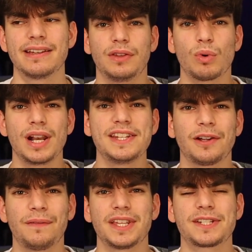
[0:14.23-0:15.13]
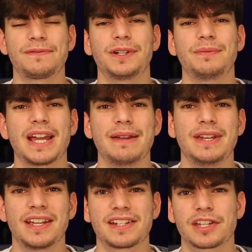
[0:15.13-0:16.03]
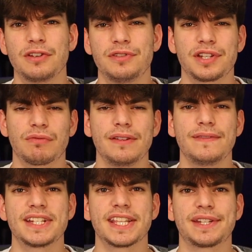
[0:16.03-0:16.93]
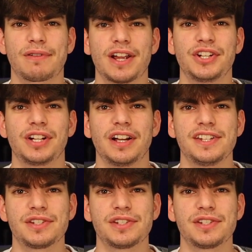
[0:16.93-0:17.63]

The release of this film gave me an excuse to revisit this franchise,